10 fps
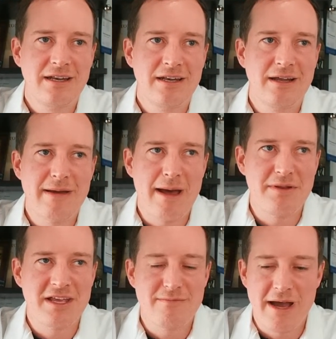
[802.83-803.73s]
I'm happy
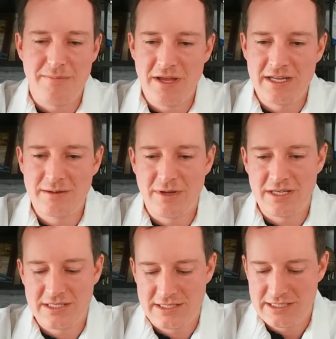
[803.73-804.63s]
to give my opinion, but
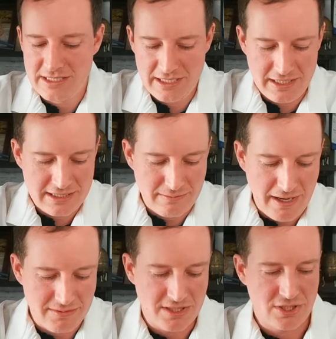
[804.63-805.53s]

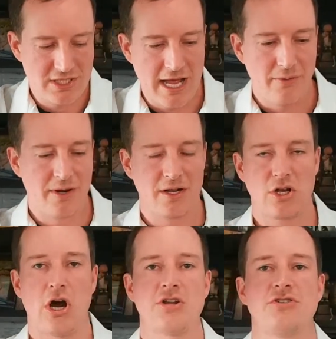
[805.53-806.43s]
sometimes it's just I don't want to
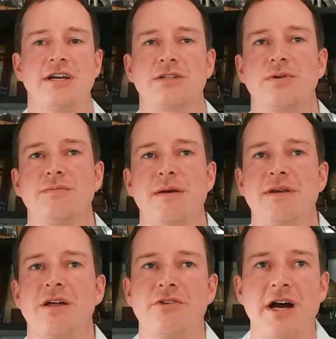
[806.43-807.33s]
contradict what
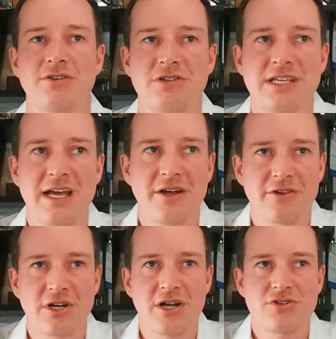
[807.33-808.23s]
maybe other doctors say in other
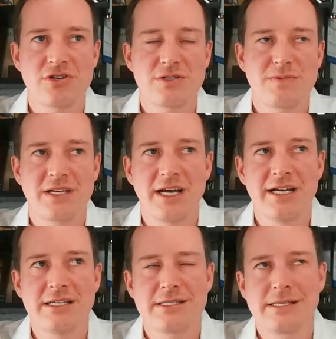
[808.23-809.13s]
countries
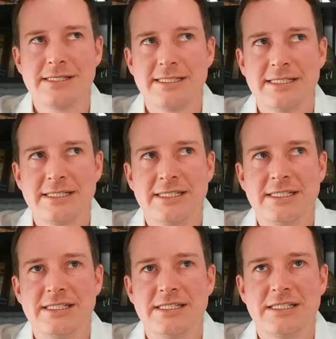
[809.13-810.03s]
because
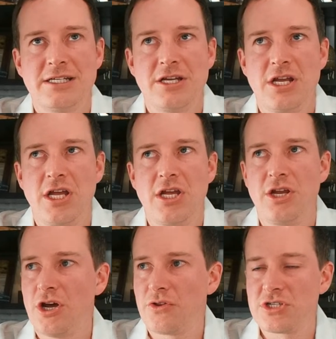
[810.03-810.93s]
you
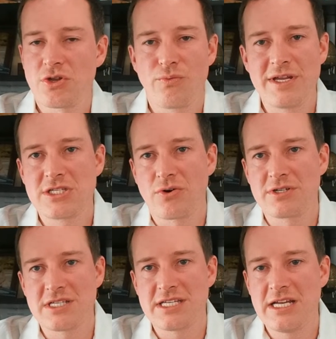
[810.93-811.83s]
know just the
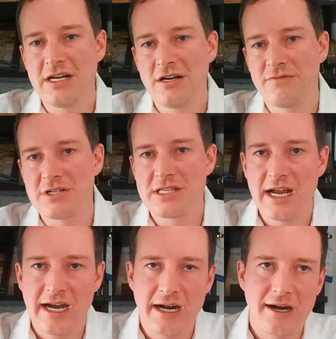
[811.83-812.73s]
resources here versus
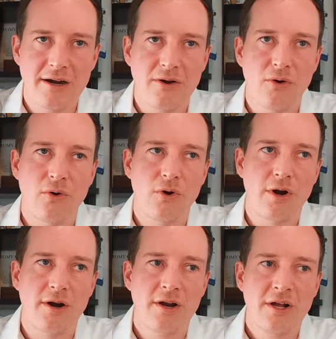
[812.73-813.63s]
there
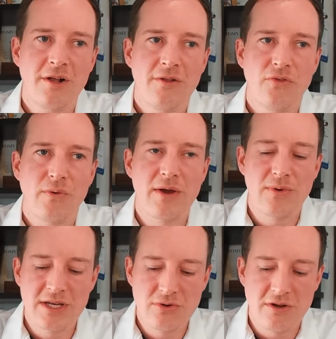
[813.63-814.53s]
or the way
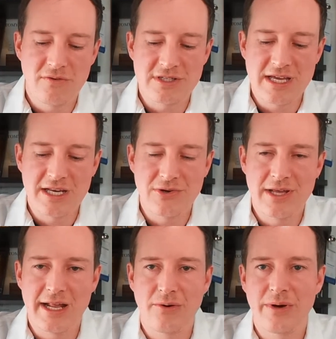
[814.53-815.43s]
we do it versus they do
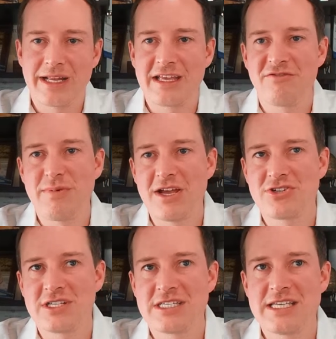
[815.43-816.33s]
it. I don't want to give
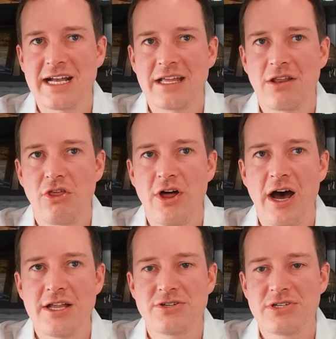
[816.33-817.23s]
patients second
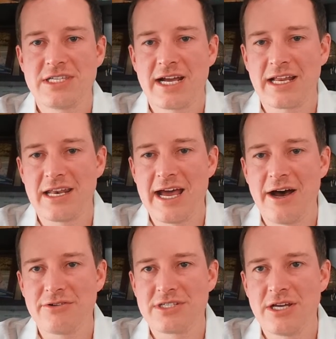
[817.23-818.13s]
thoughts or second
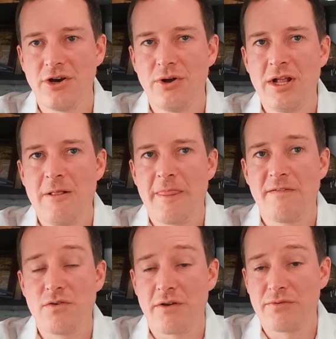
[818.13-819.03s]
doubts. So
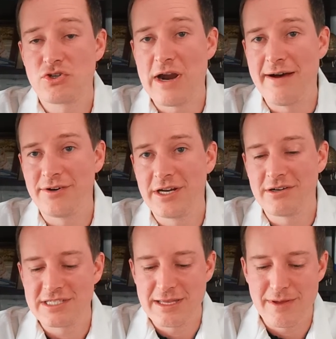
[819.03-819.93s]
if you want to travel here
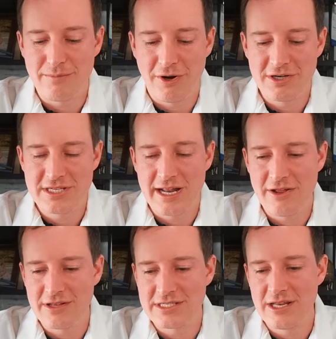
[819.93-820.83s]
and see me in person, I
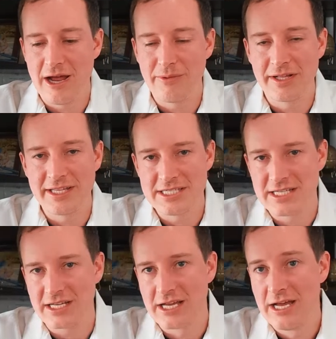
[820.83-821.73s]
know it's not
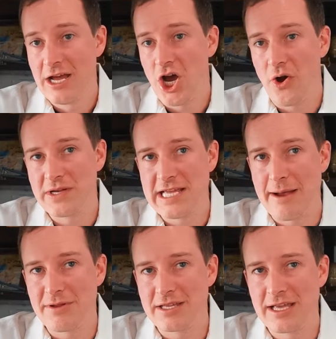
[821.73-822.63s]
realistic. Always
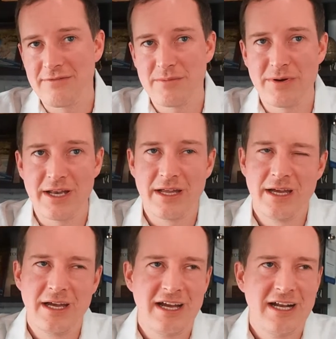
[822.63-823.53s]
happy to give it, but
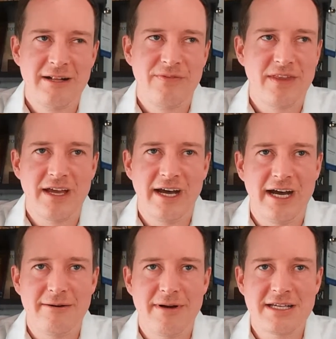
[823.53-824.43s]

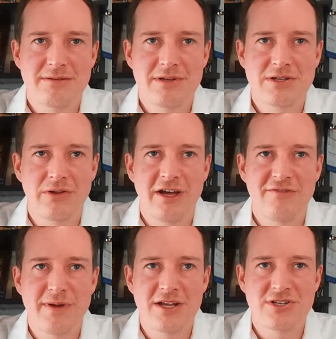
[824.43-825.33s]
um, I sometimes don't
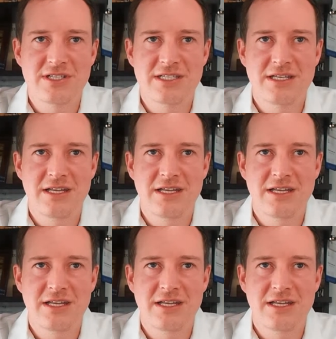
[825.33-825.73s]
love patients.